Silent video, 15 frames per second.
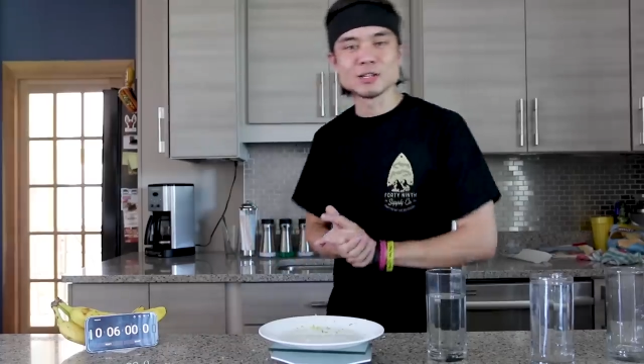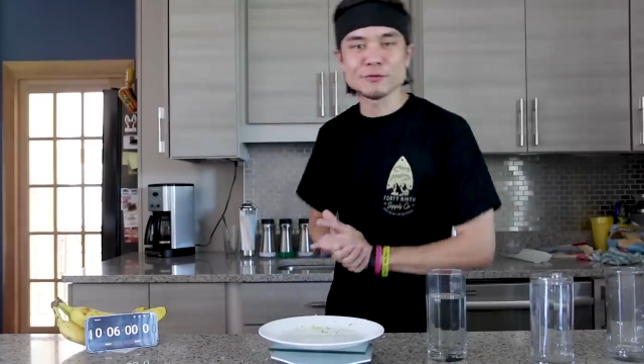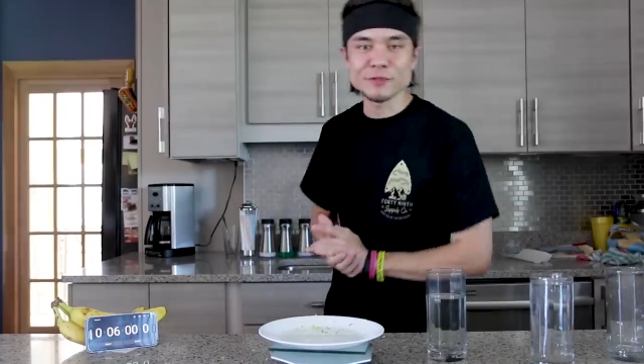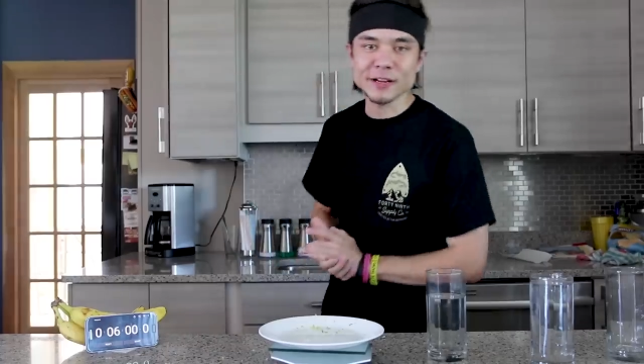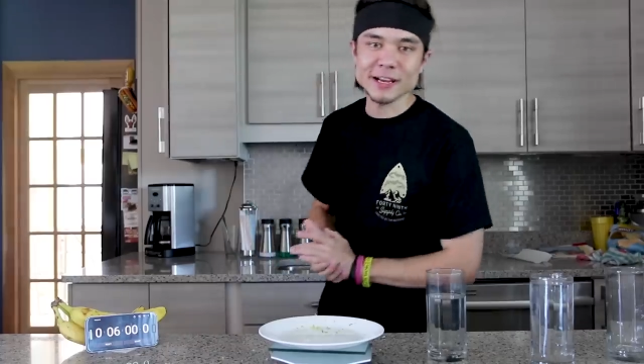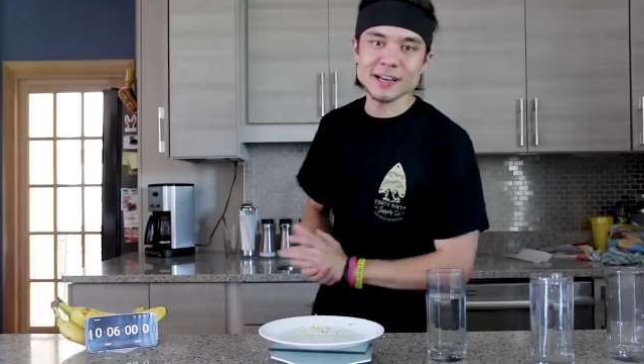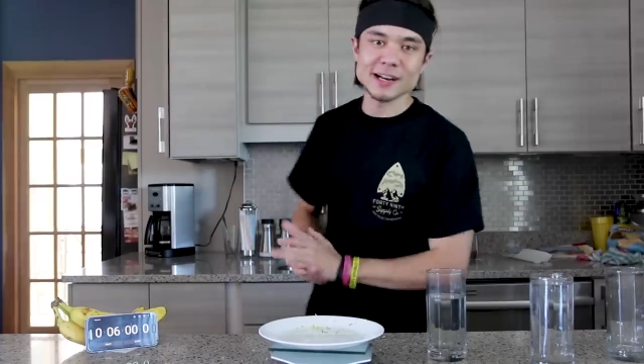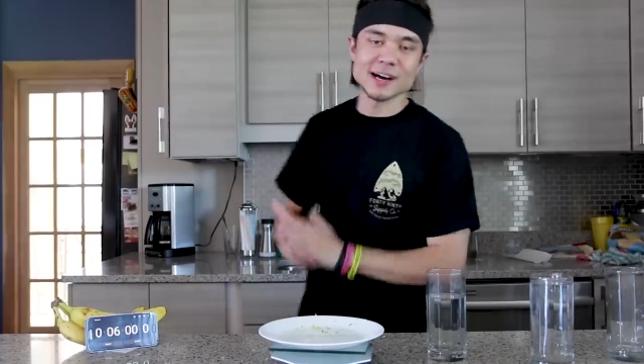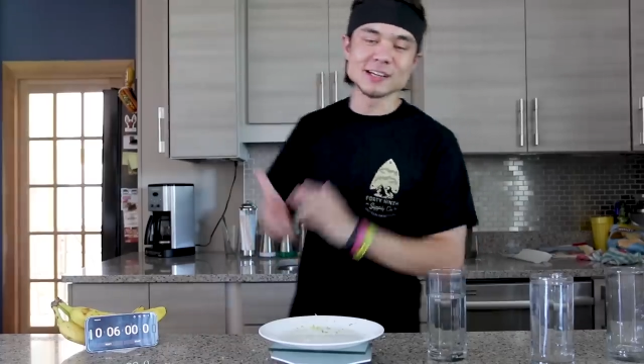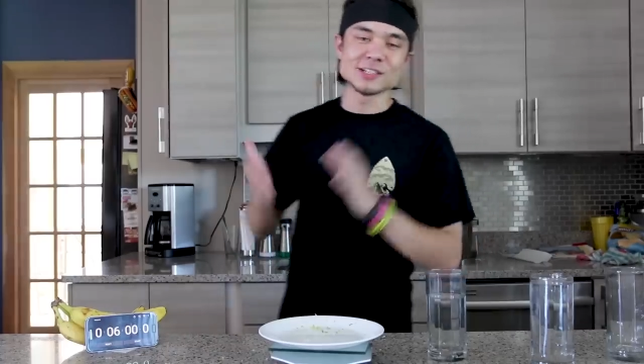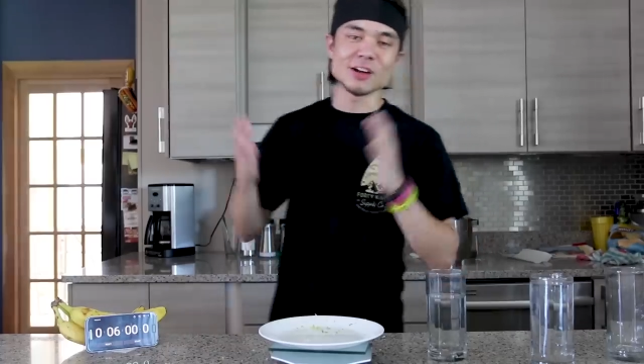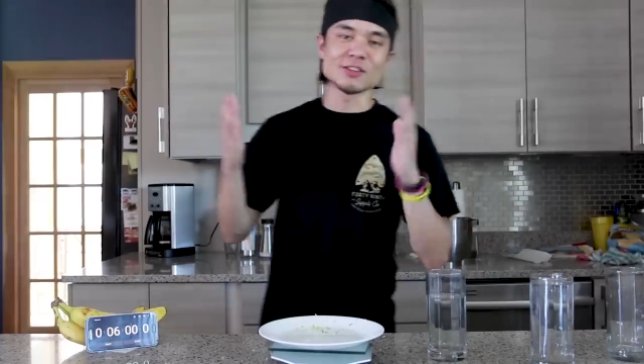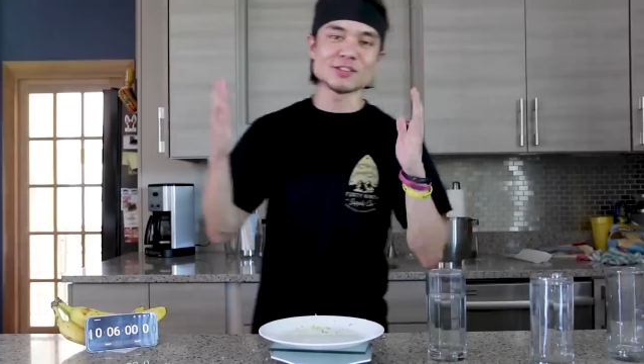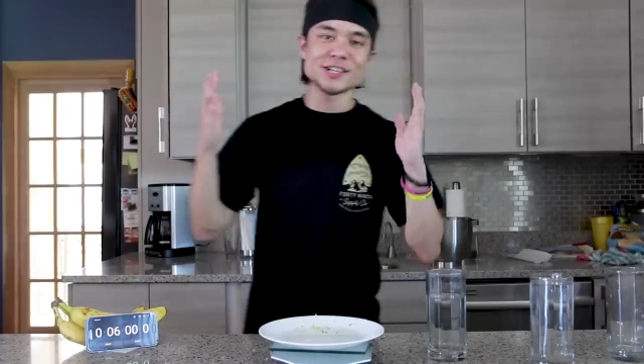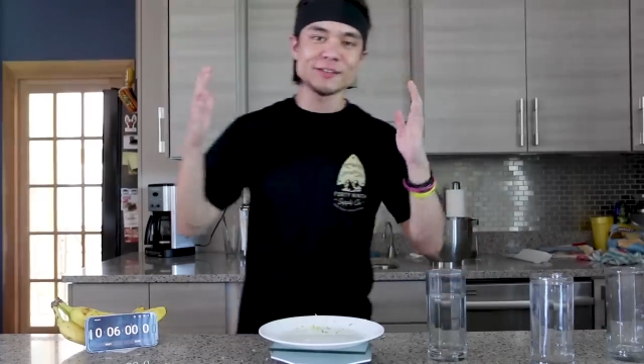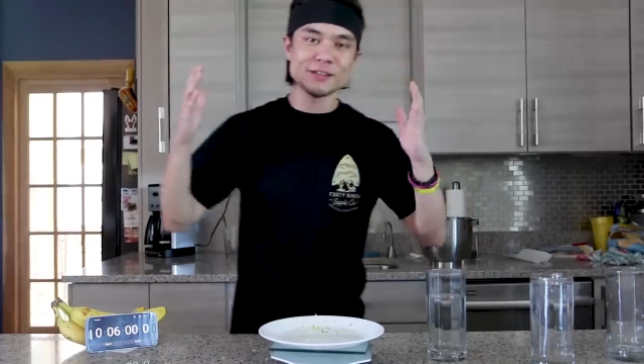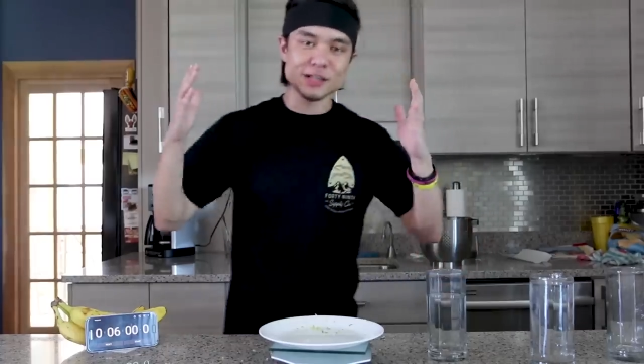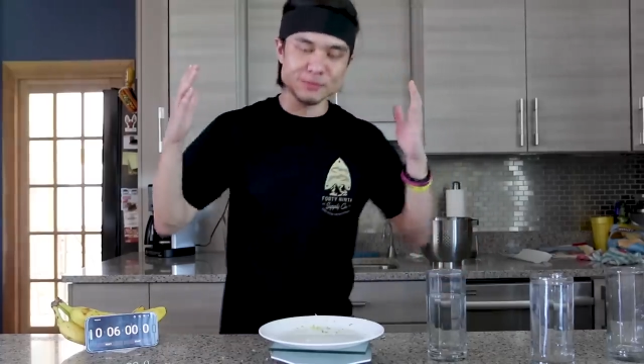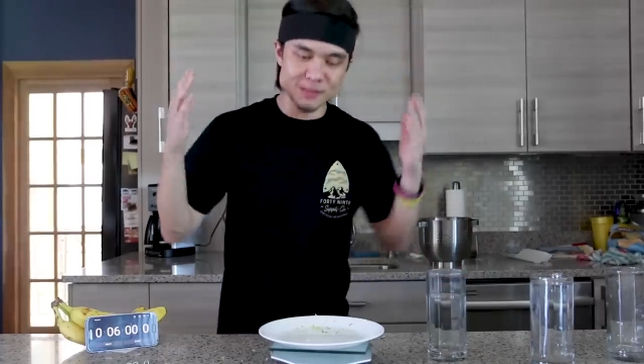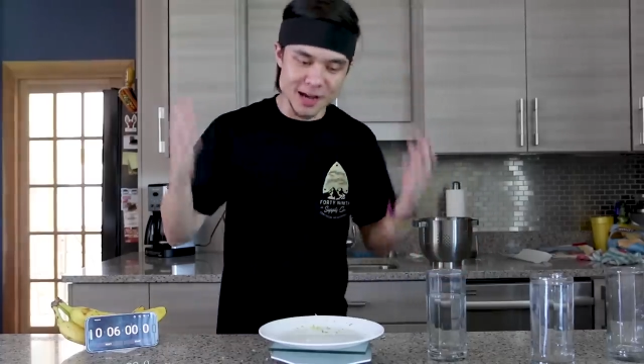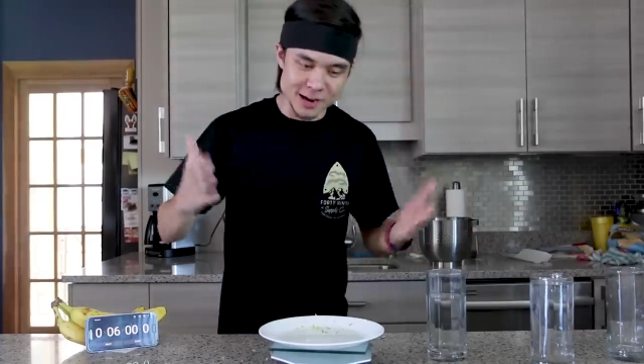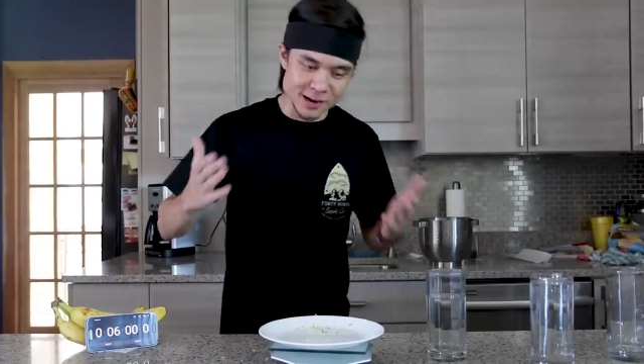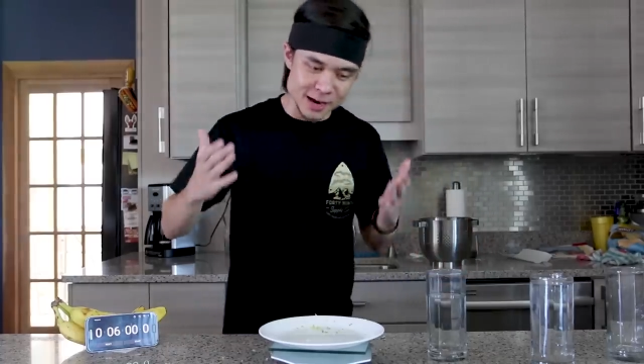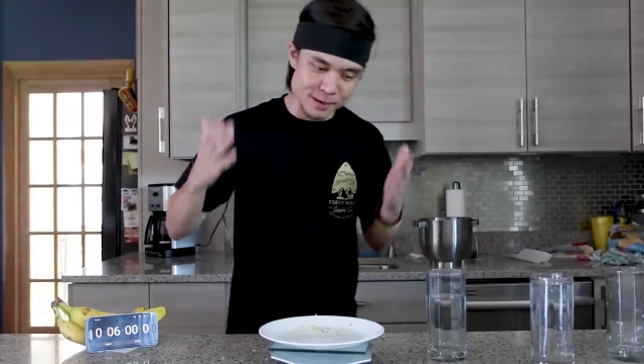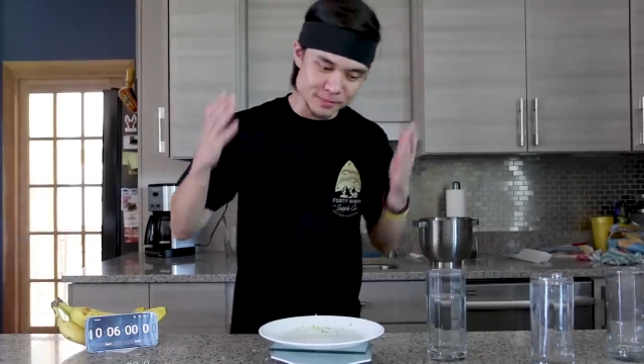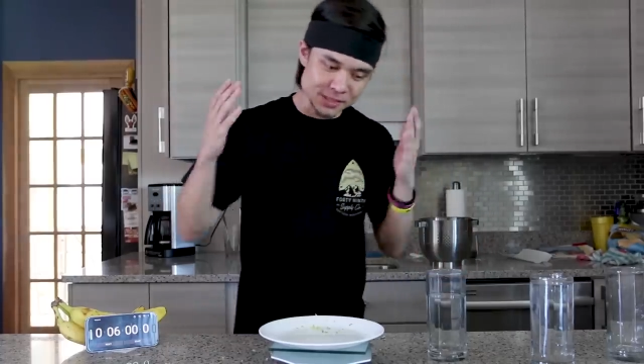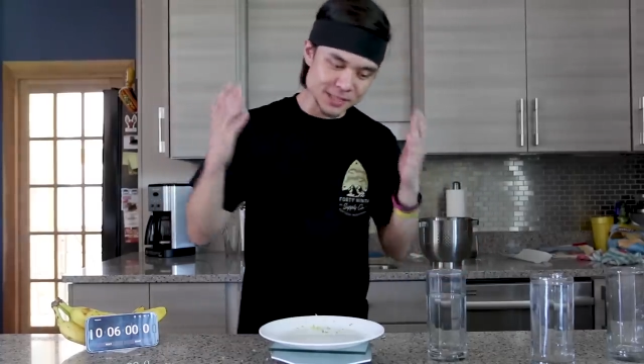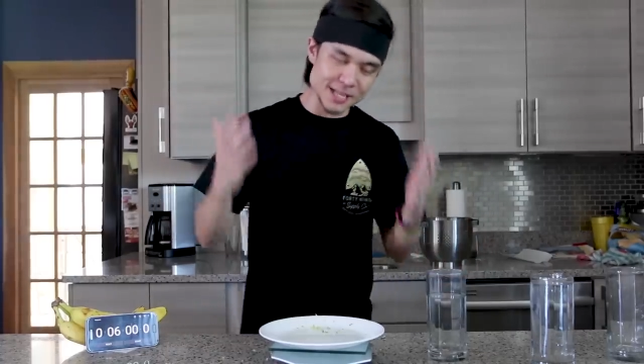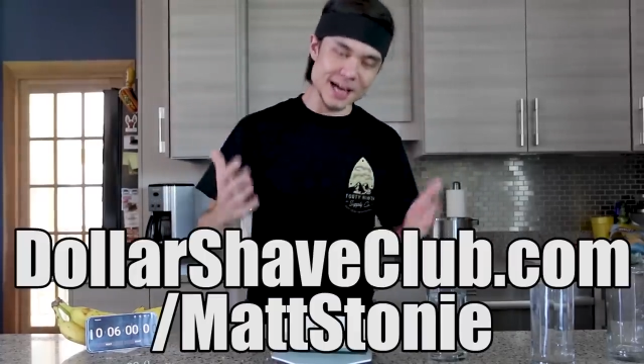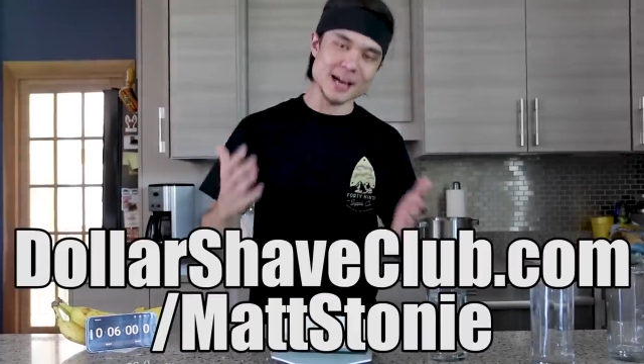don't forget uh, dollarshaveclub.com
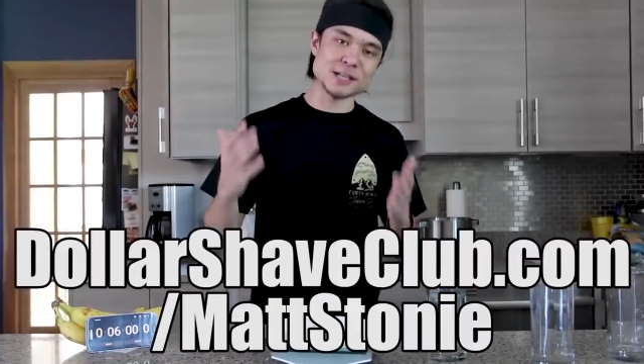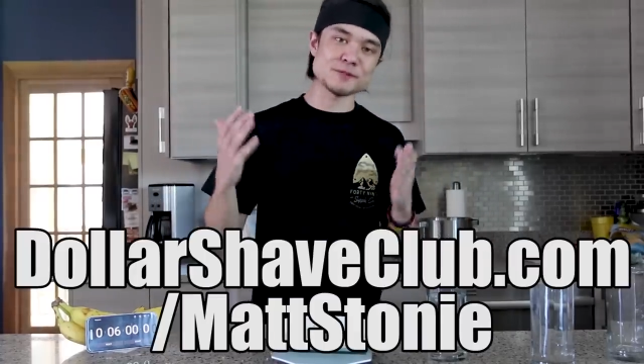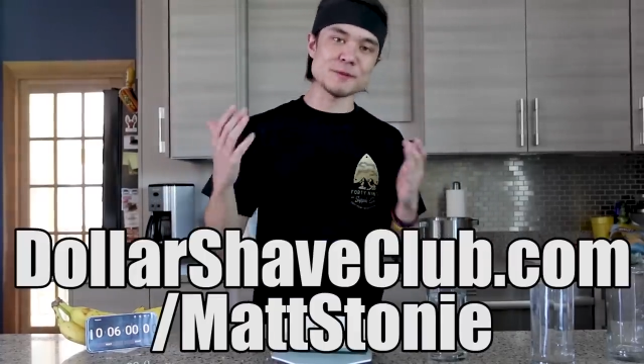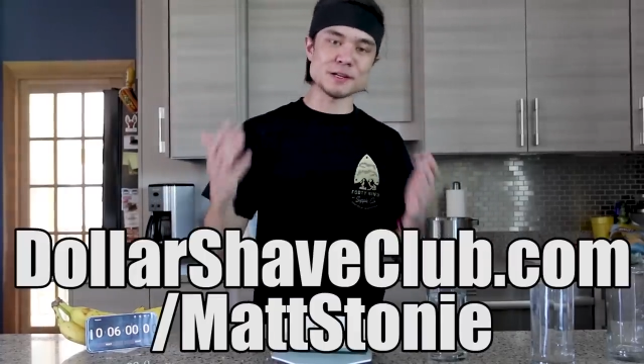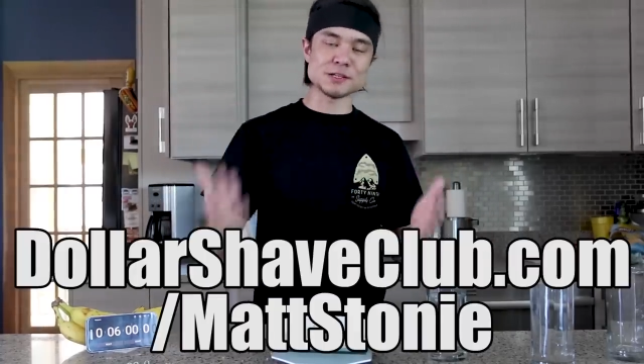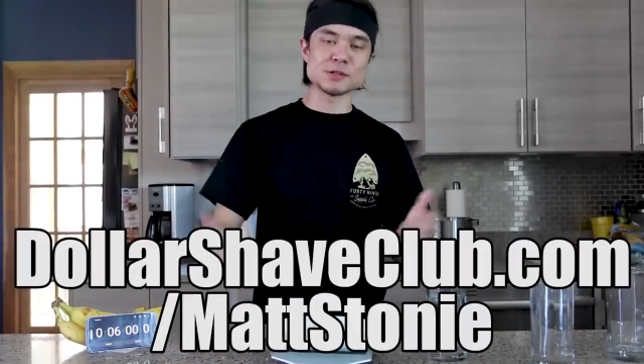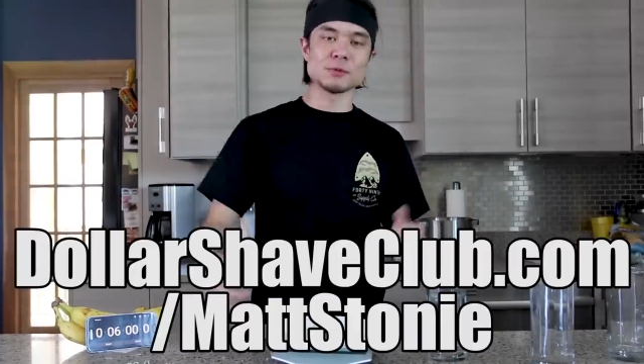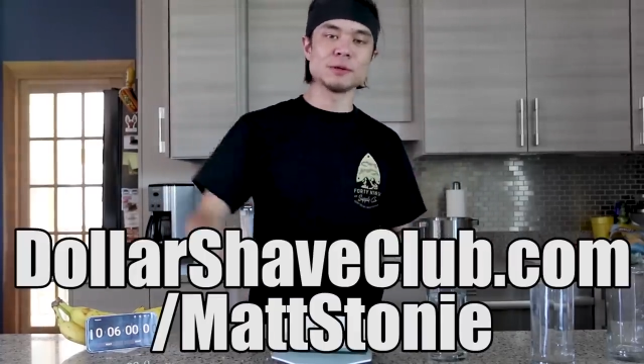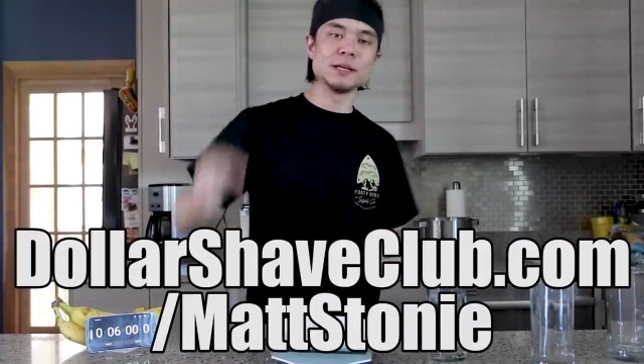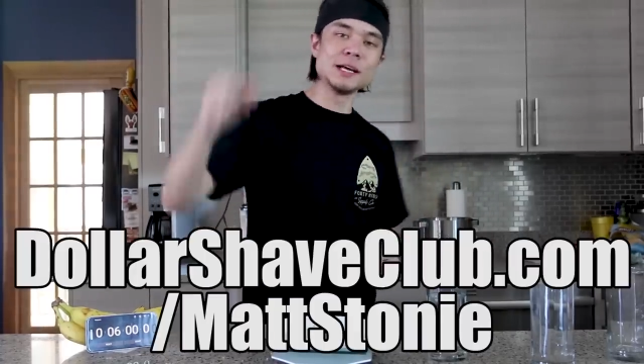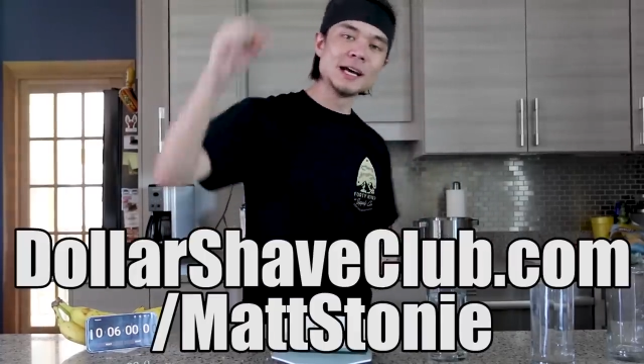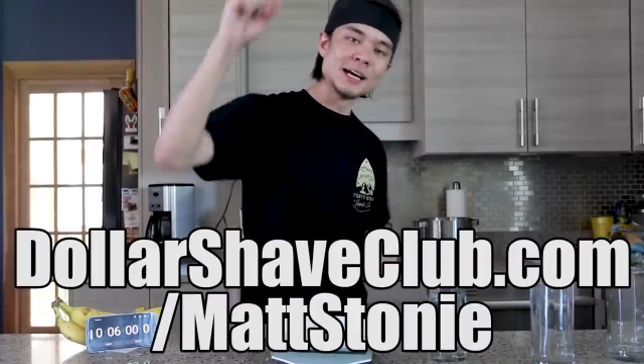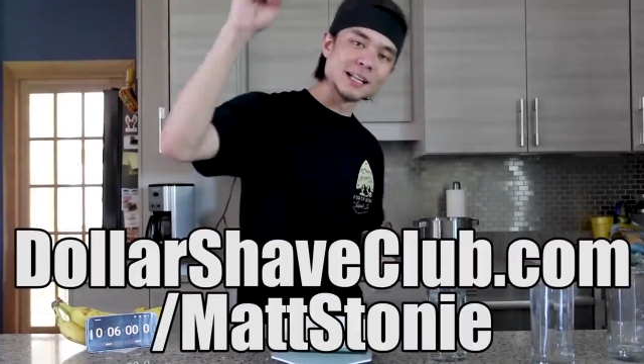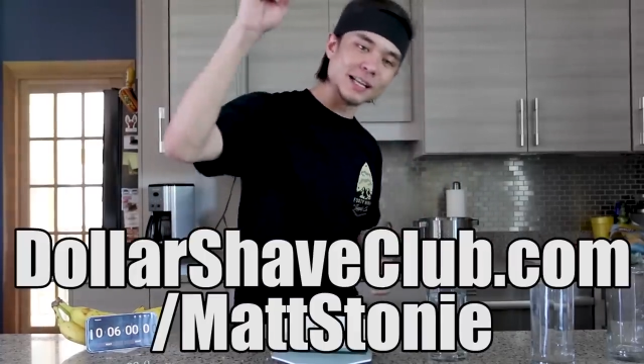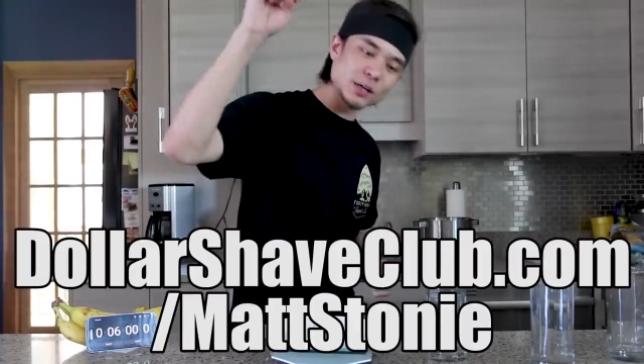slash Matt Stonie.